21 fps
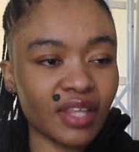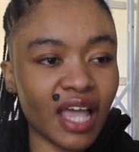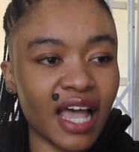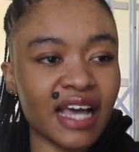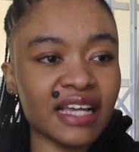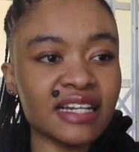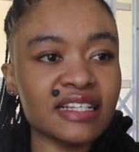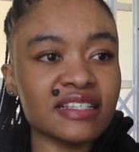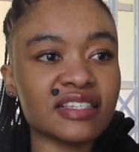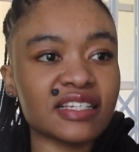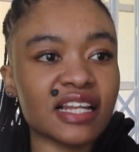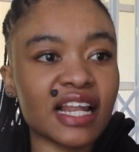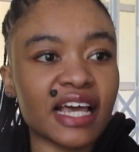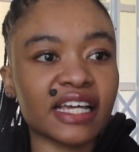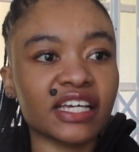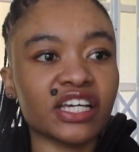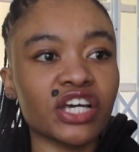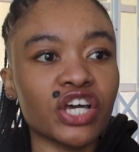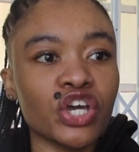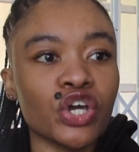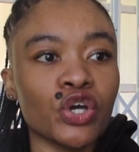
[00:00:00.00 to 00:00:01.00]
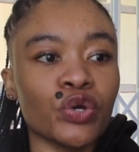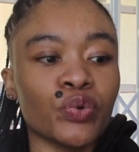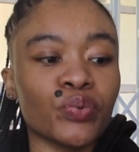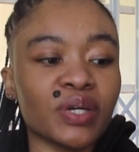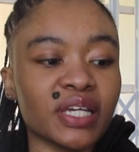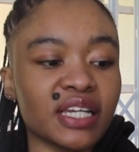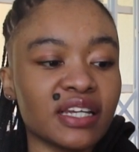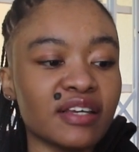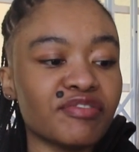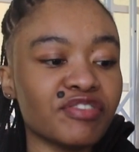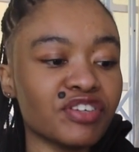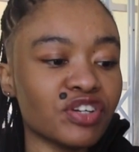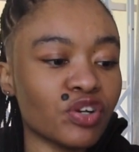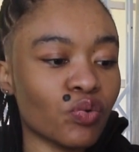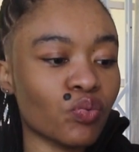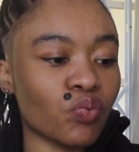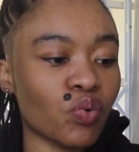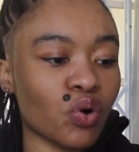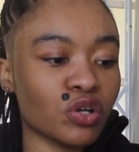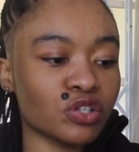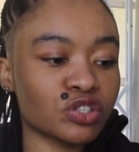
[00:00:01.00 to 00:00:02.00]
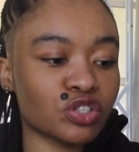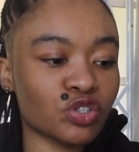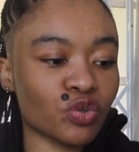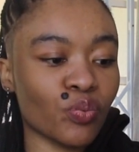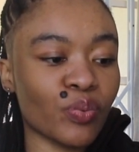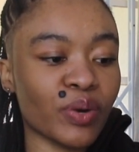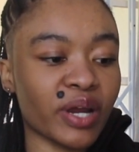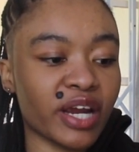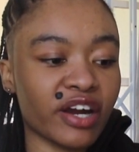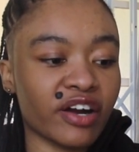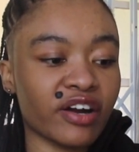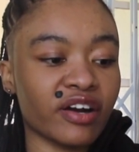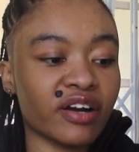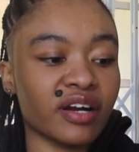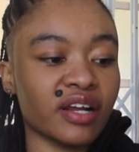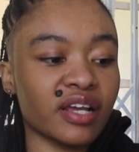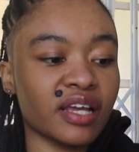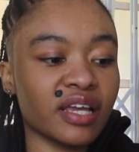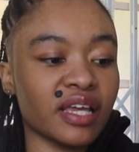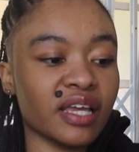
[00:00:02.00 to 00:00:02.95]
And it's like we live in a world where